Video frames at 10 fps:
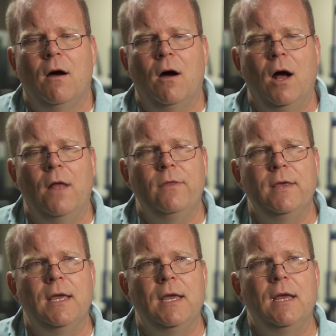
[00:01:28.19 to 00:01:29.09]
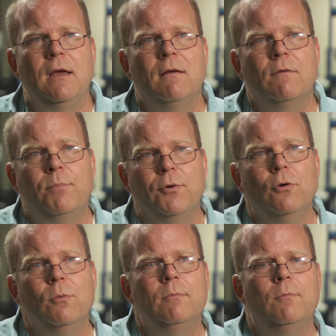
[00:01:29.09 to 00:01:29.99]
On the
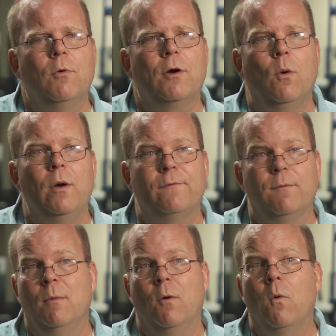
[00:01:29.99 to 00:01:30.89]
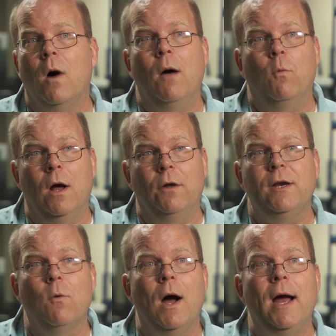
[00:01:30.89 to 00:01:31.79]
boom, we're going from a
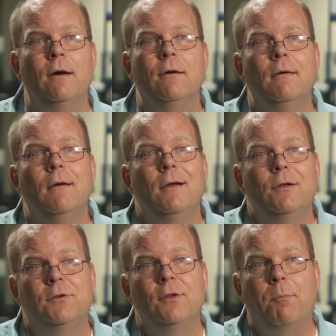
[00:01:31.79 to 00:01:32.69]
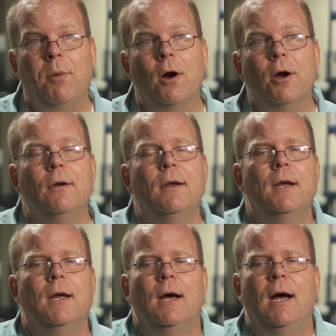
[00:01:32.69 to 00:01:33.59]
welding wire to the part,
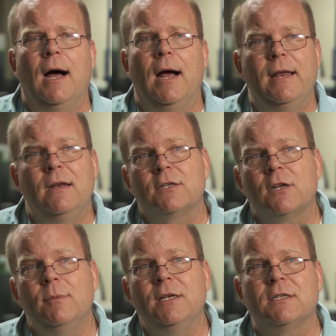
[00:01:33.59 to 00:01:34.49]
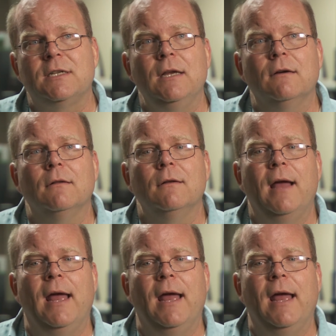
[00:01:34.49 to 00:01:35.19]
uh, and it's going to be steel.